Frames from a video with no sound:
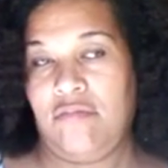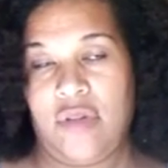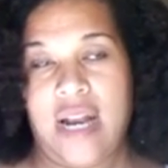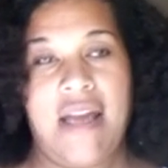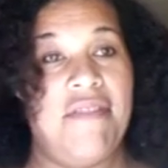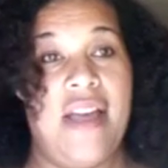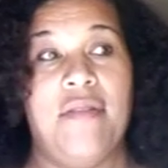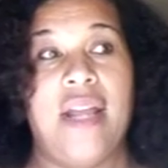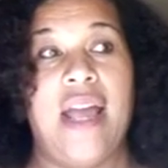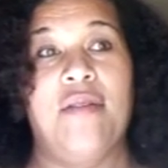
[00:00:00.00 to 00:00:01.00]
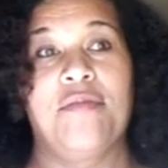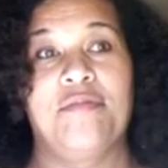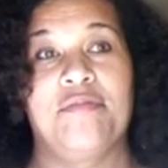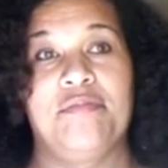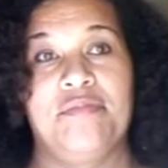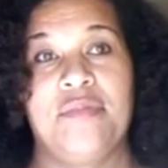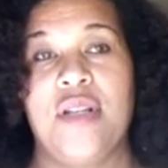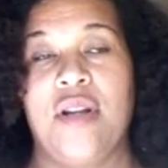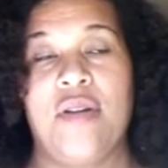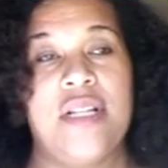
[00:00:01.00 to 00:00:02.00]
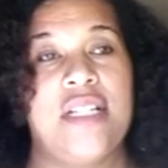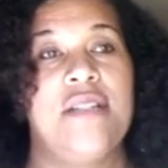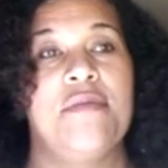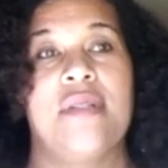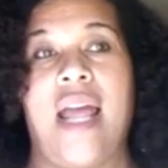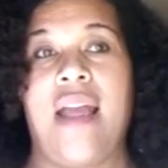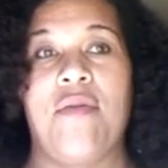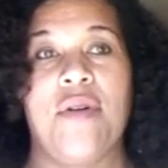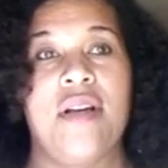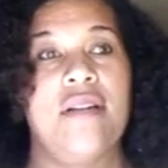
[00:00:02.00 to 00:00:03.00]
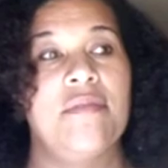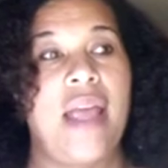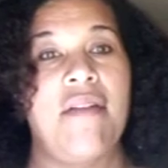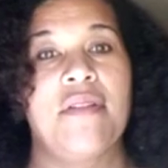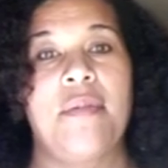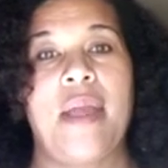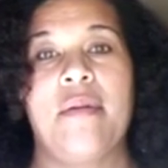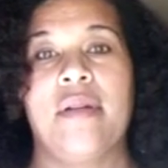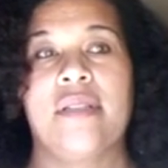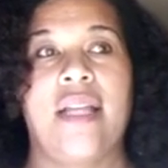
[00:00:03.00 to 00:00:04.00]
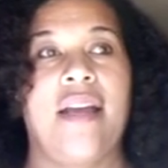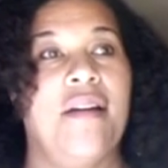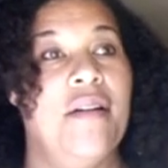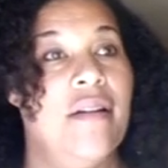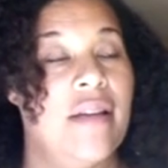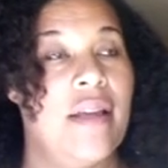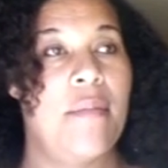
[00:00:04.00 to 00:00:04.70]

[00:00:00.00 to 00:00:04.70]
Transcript: when I found out, and she was like, well, I'm having a baby, I was like, oh.